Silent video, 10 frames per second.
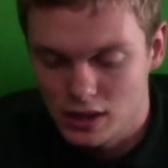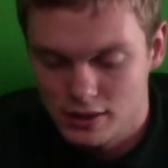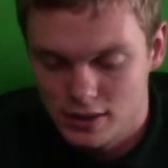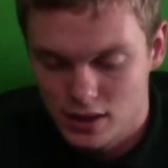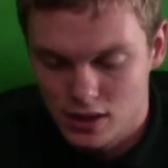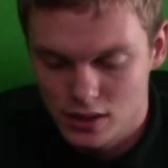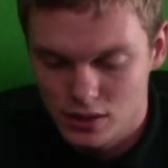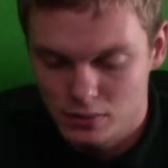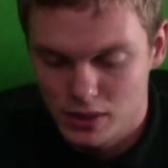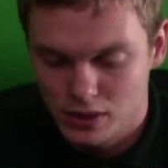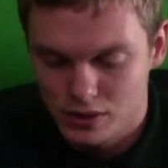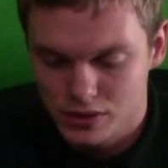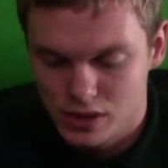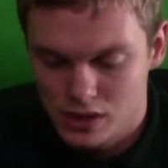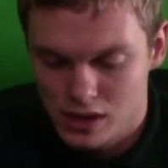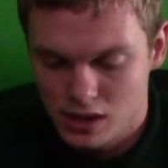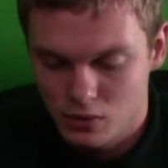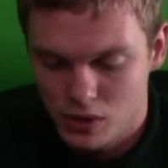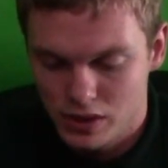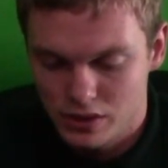and you'll be able to see
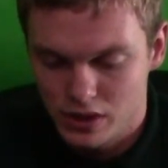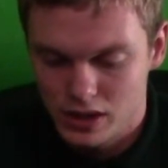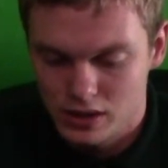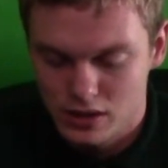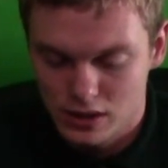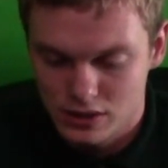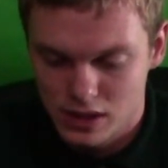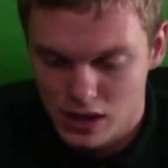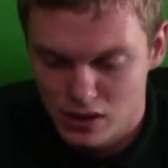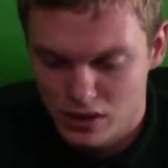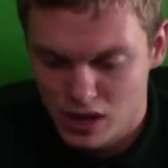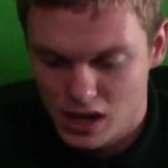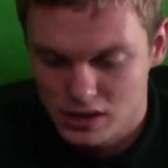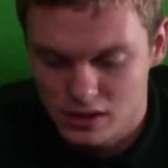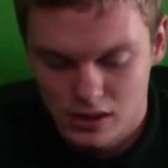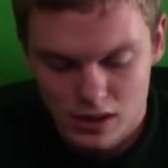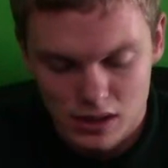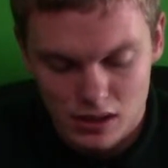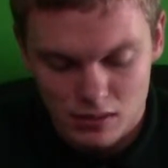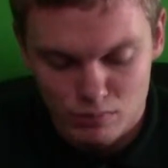there whether it does that or not.
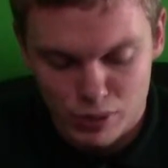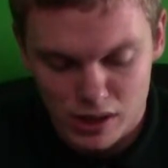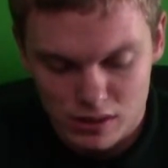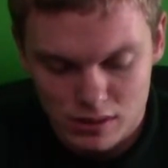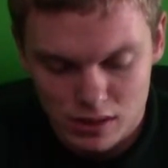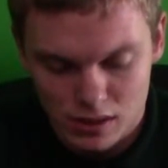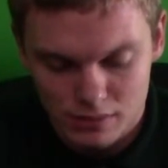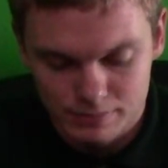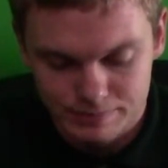But